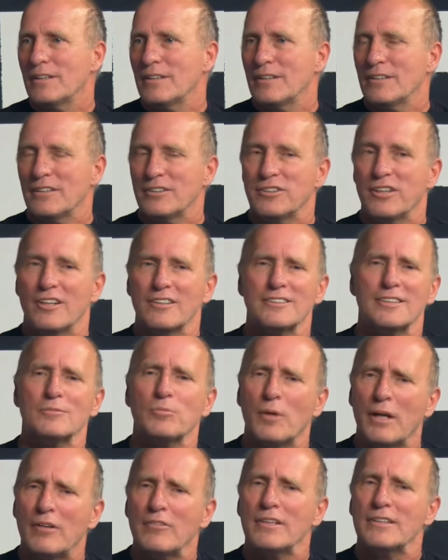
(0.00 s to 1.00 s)
The judge says,
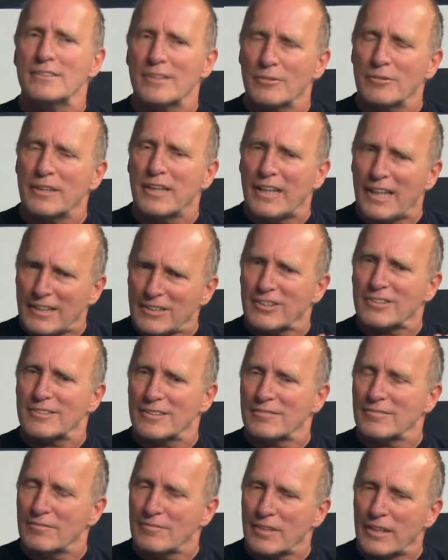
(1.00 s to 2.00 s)
well, it's okay,
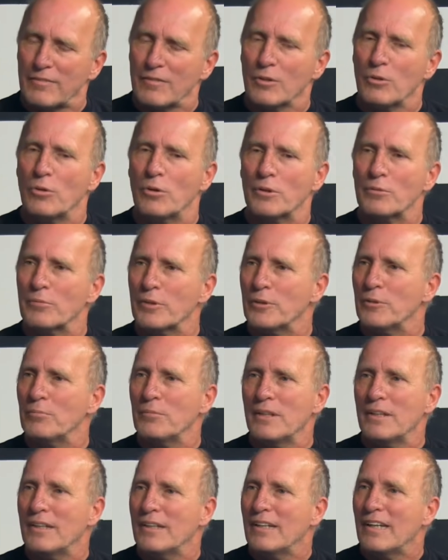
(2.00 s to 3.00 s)
just leave the courtroom.